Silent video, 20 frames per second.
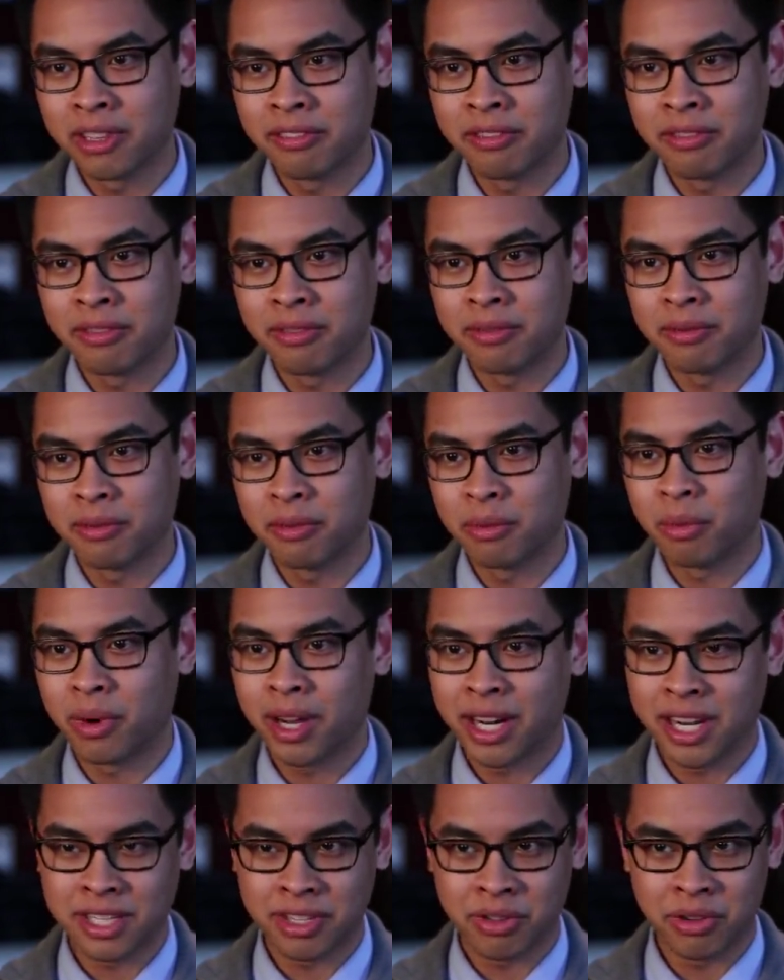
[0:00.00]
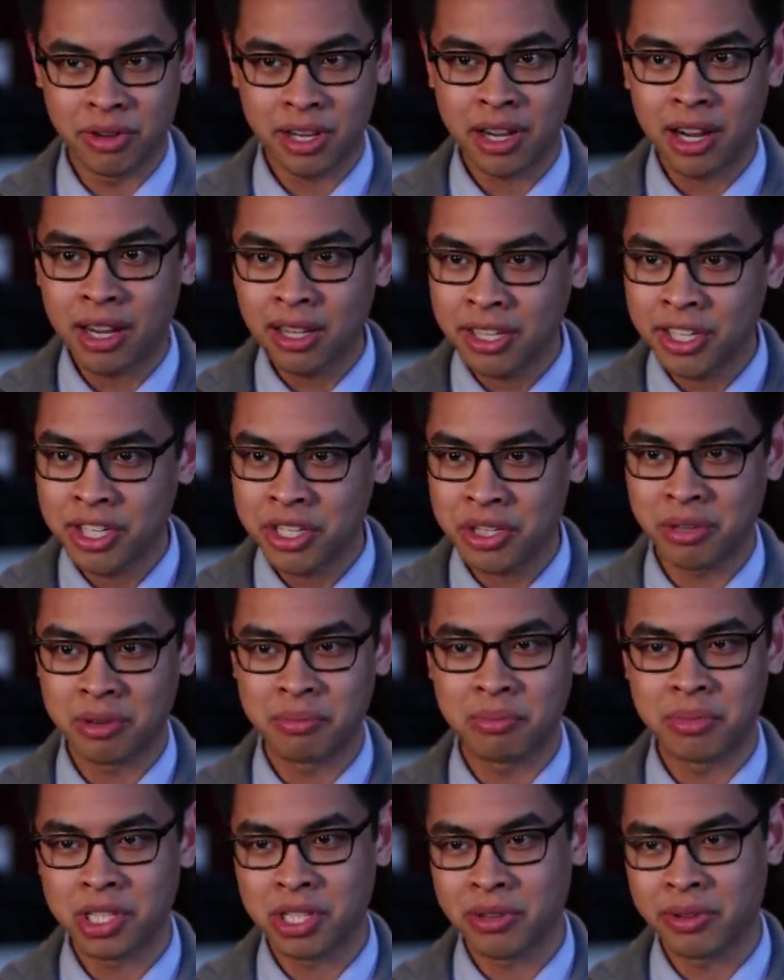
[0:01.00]
of wanting to go to college or
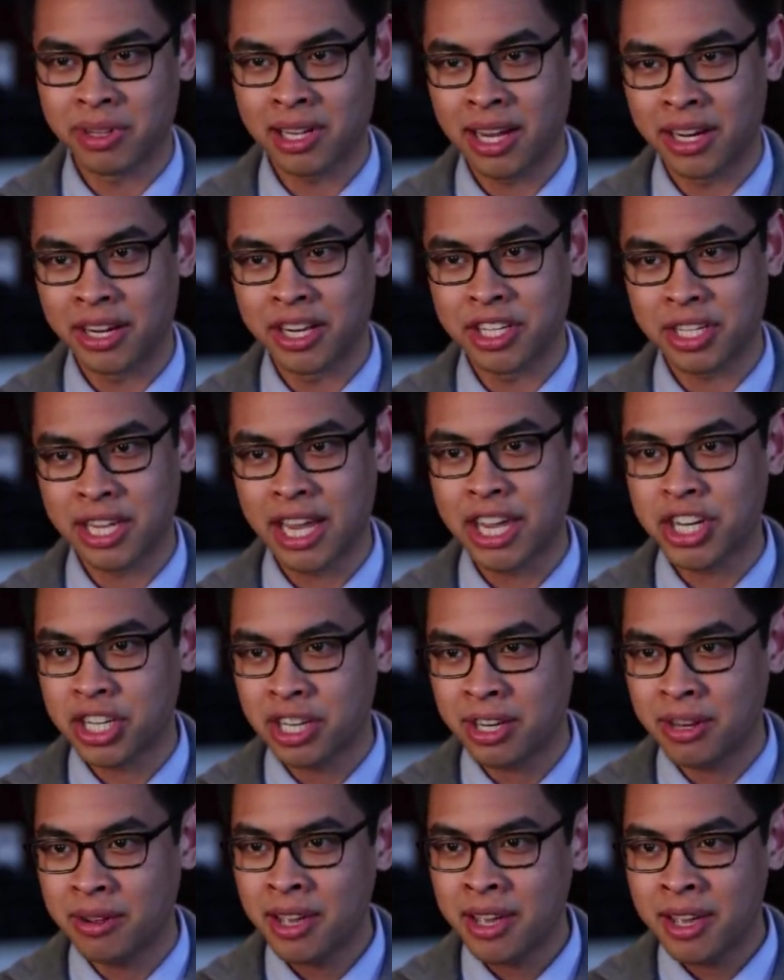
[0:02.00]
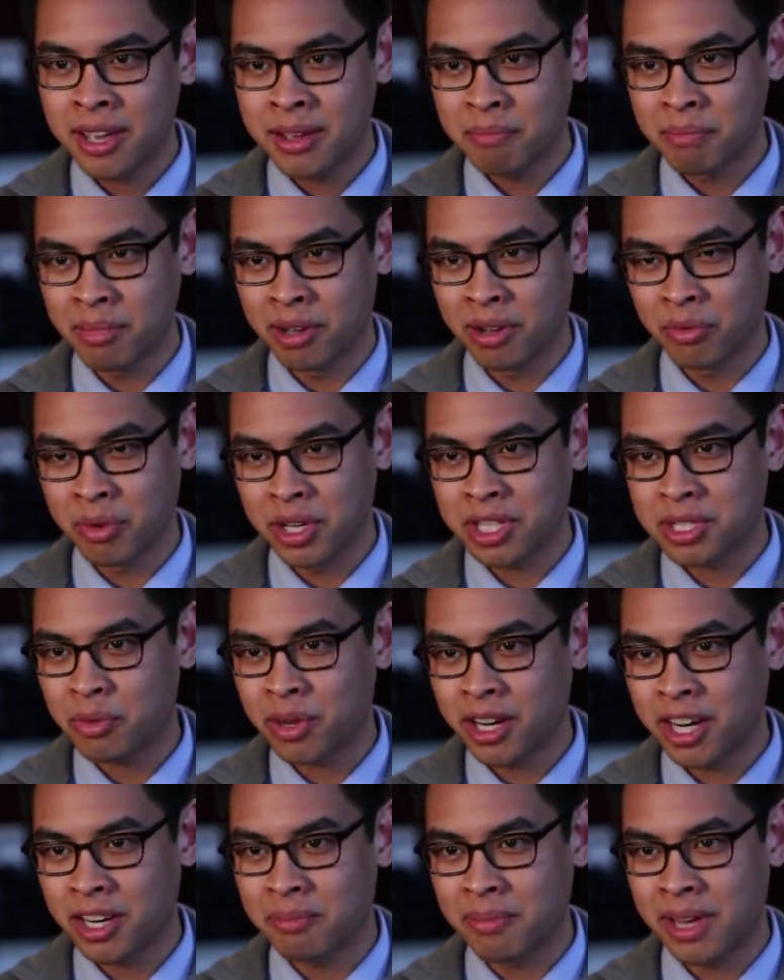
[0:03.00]
pursuing higher education, but we just
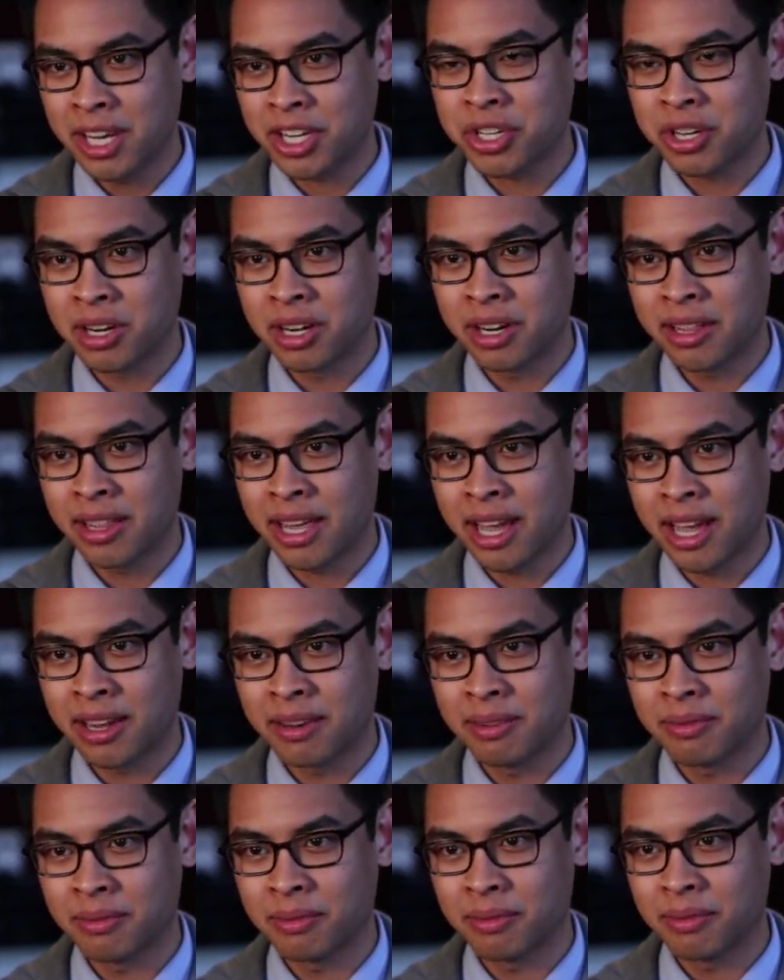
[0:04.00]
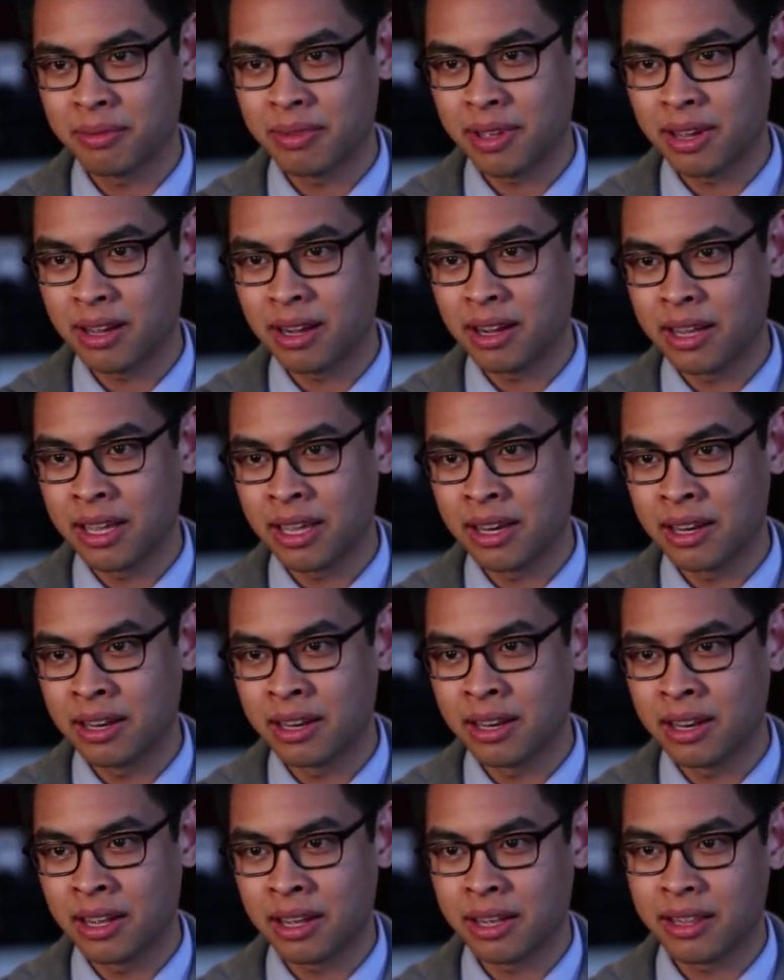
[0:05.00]
wanted to make sure that
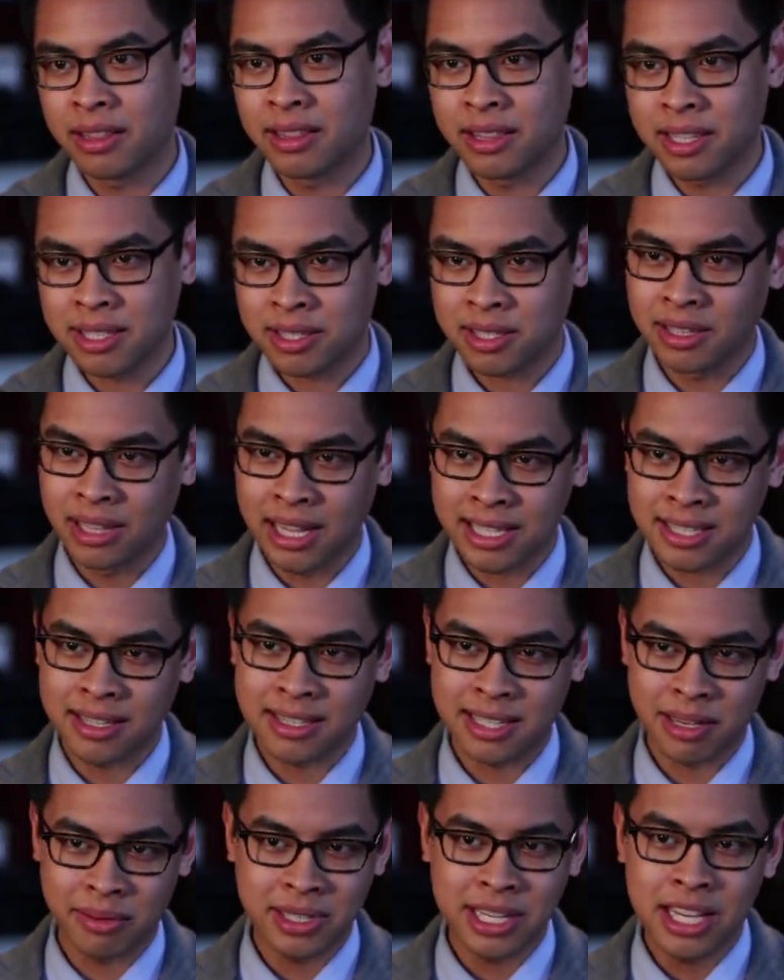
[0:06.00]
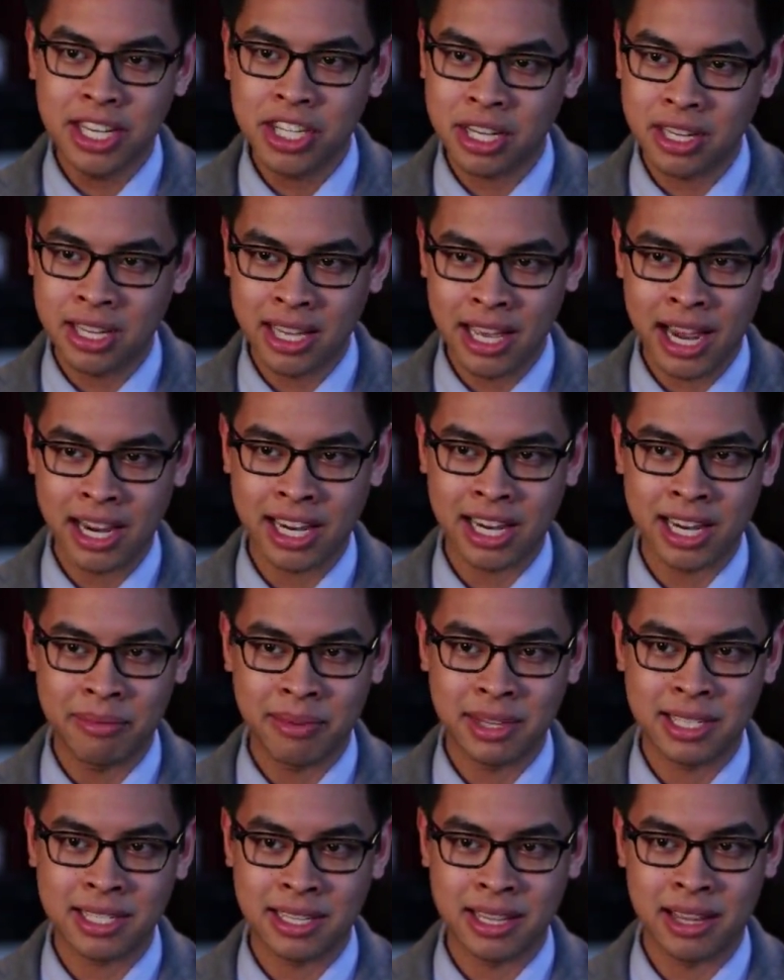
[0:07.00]
in uh, lessons that we teach and the
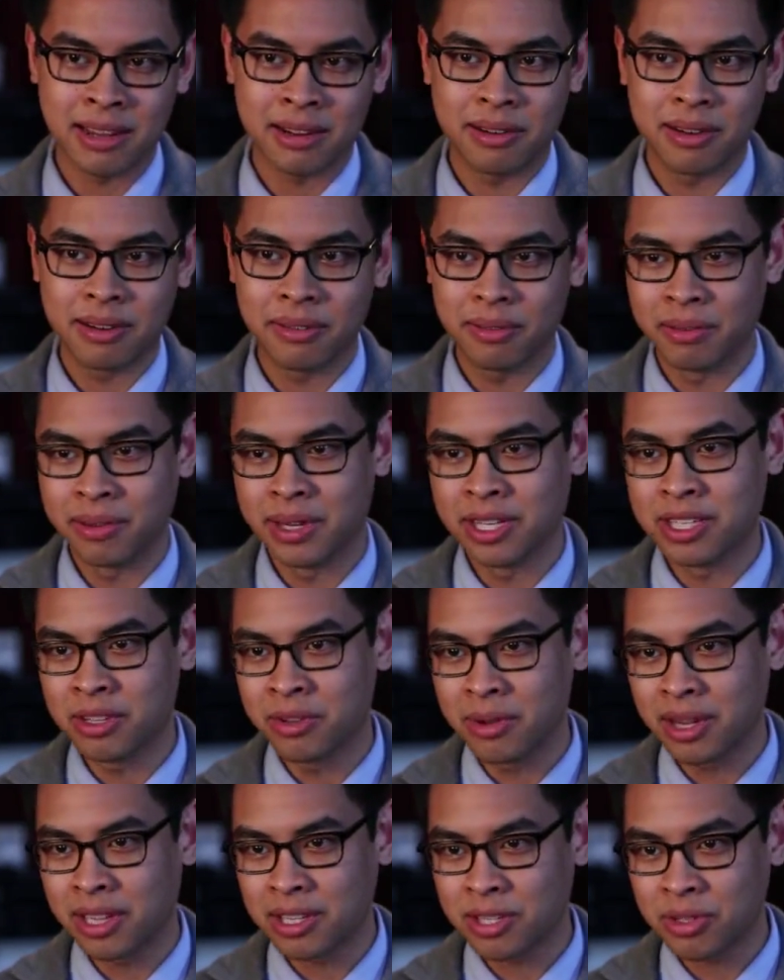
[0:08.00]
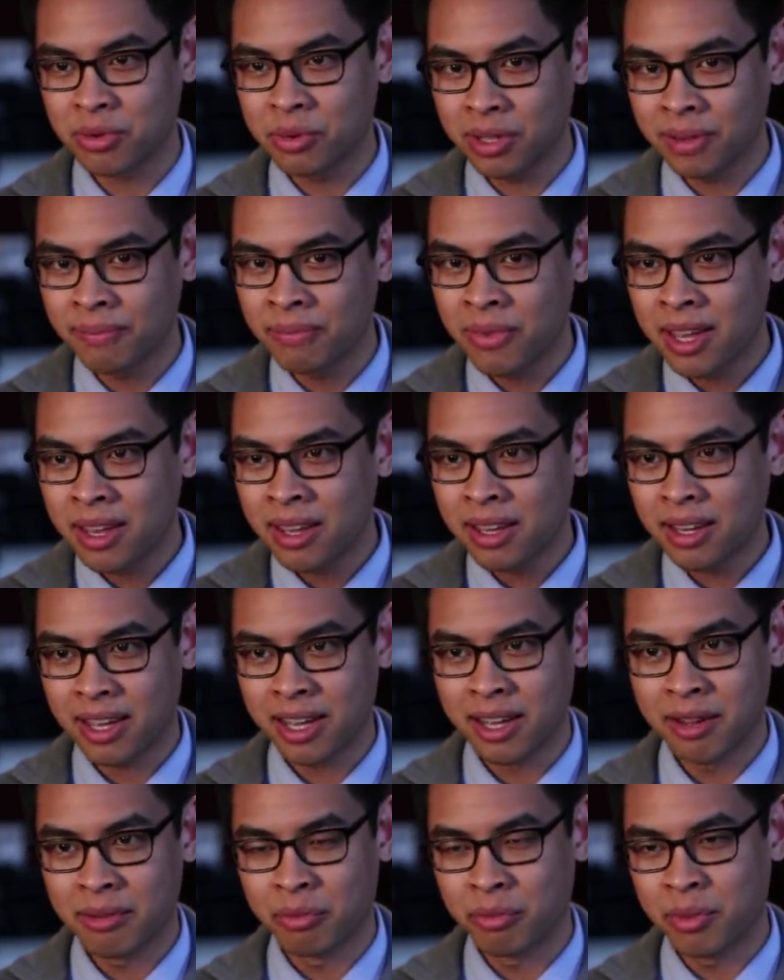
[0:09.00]
academics that we do at the school,
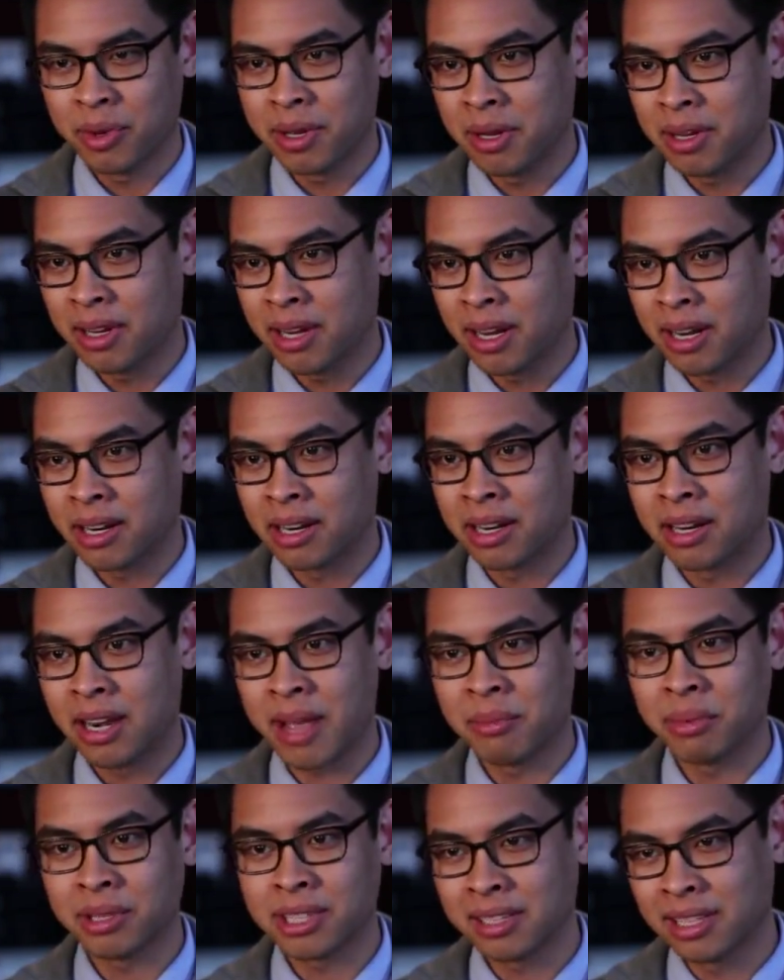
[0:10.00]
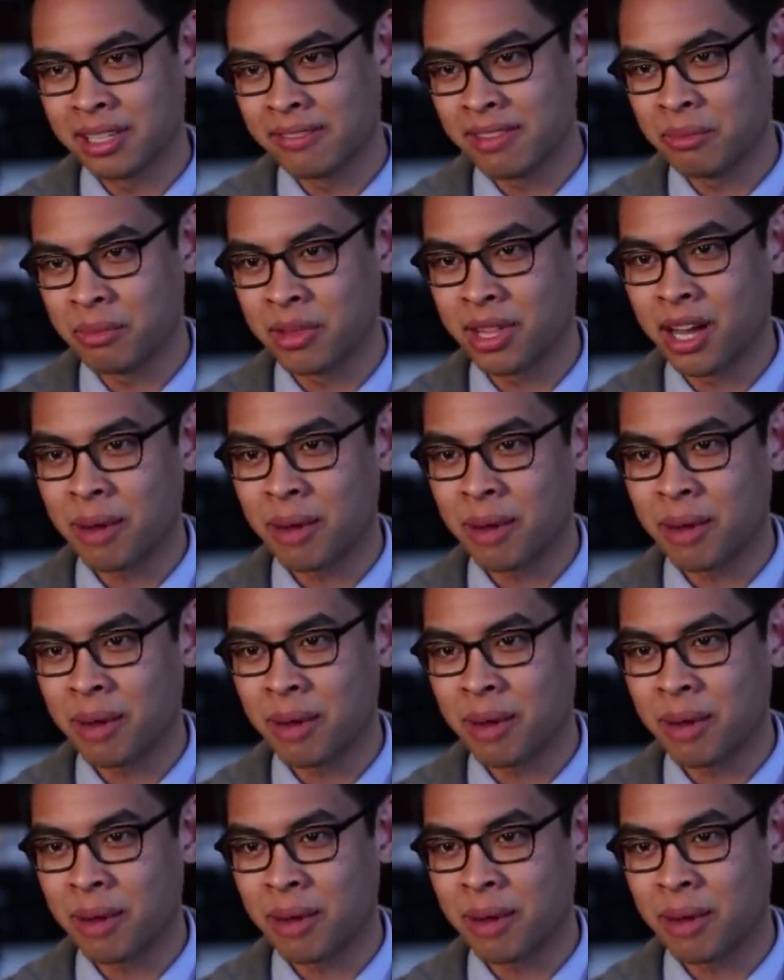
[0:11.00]
um, we are able to leave them with